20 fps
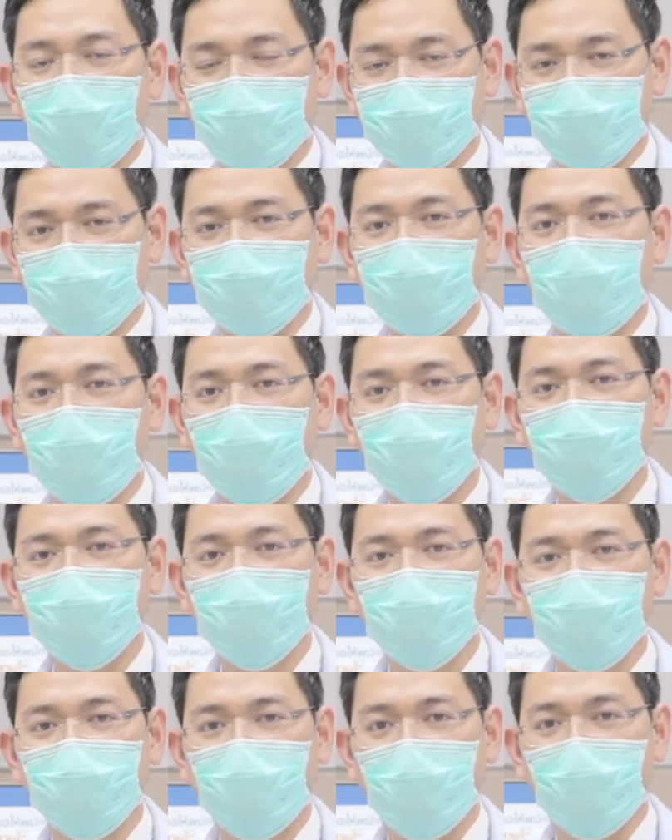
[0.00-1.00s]
rotator cuff
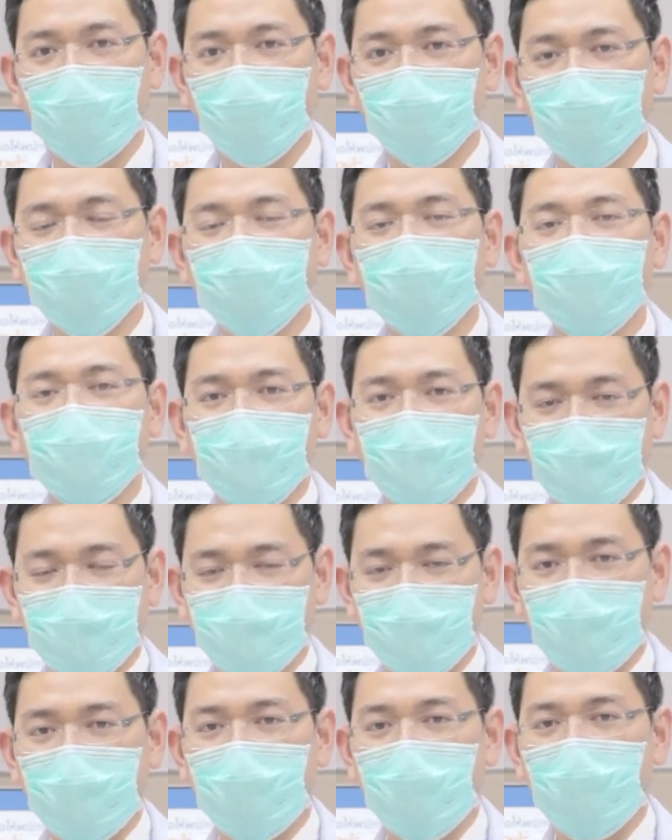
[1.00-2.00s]
and
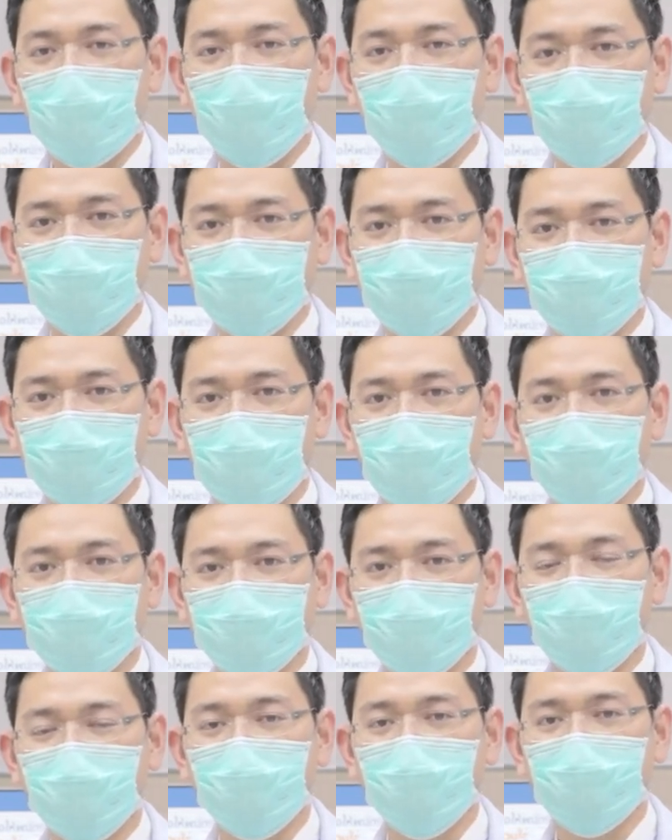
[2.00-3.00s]
then cause
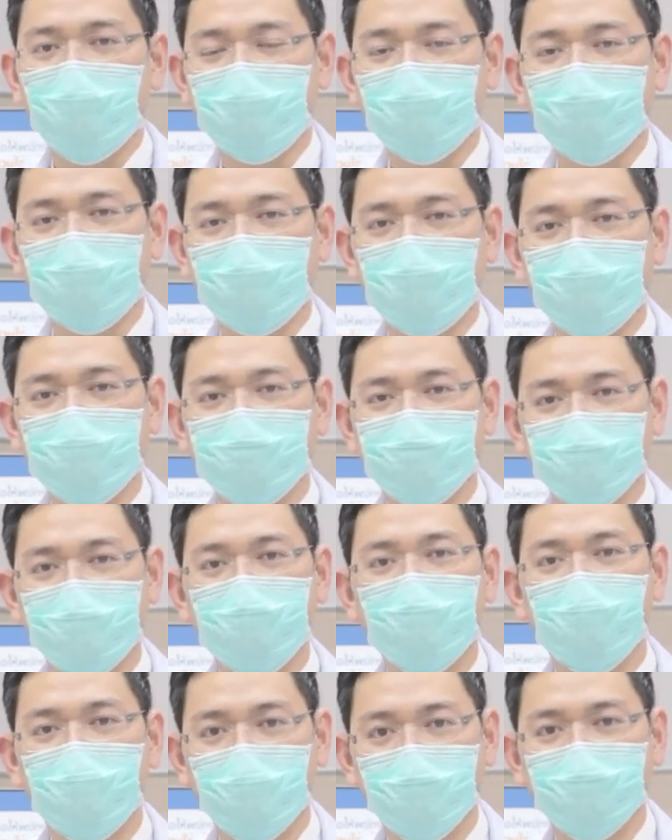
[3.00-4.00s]
of the rotator cuff
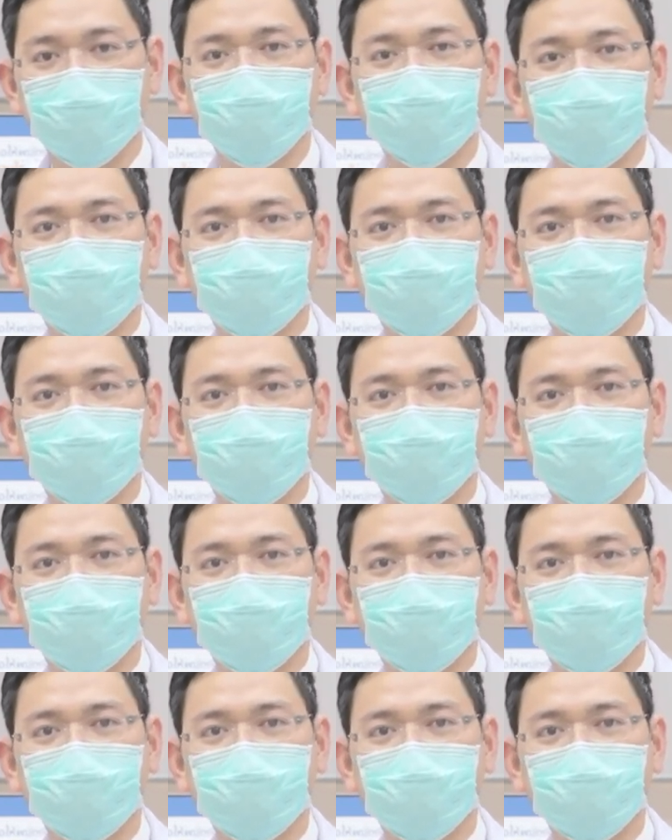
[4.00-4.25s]
syndrome.